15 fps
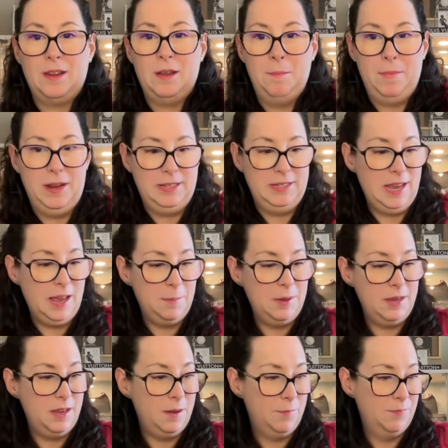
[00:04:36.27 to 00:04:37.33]
my
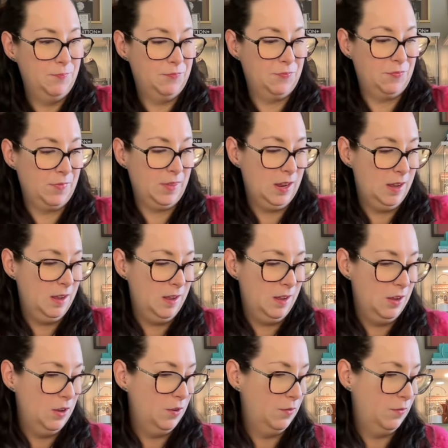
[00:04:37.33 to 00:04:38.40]
tabby,
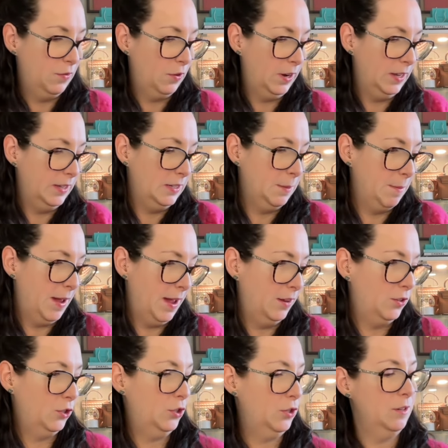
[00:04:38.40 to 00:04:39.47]
for it to
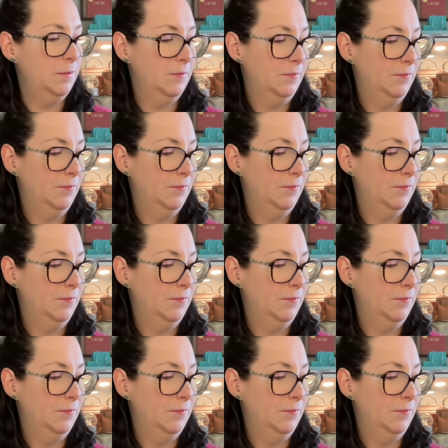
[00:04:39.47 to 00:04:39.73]
match